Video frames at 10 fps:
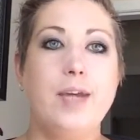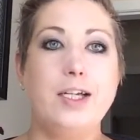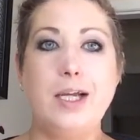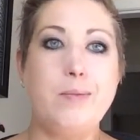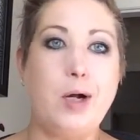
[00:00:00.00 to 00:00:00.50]

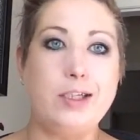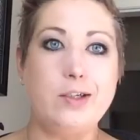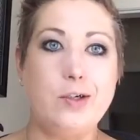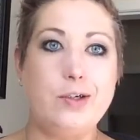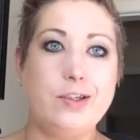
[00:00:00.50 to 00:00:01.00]
hunting
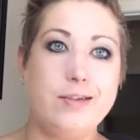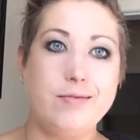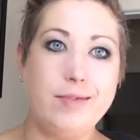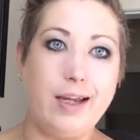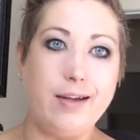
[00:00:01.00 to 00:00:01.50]
monsters,
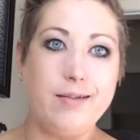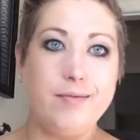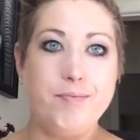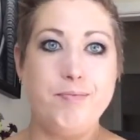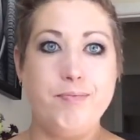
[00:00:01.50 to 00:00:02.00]
like
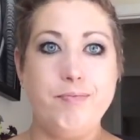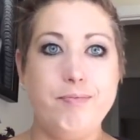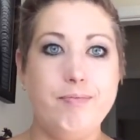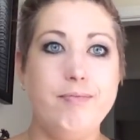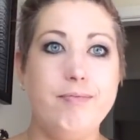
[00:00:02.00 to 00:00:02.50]

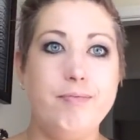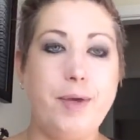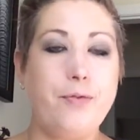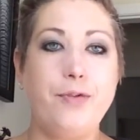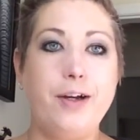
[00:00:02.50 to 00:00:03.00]

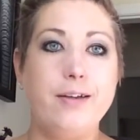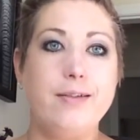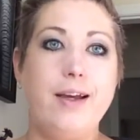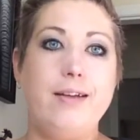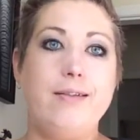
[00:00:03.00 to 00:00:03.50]
Bigfoot
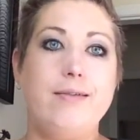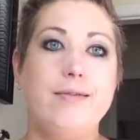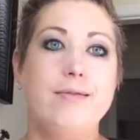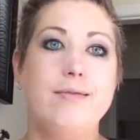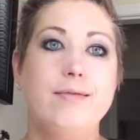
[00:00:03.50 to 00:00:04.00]
and
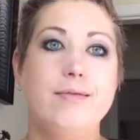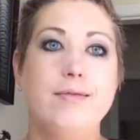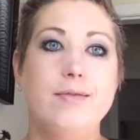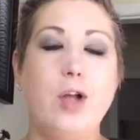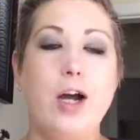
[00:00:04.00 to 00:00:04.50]

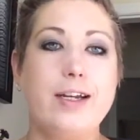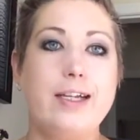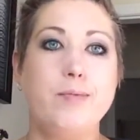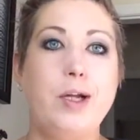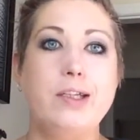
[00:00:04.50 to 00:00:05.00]
Loch
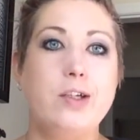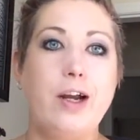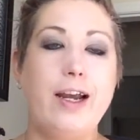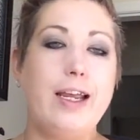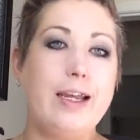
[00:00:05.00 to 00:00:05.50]
Ness Monster,
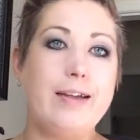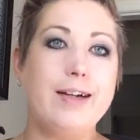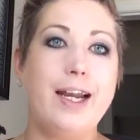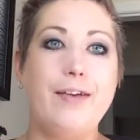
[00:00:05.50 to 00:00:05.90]
any kind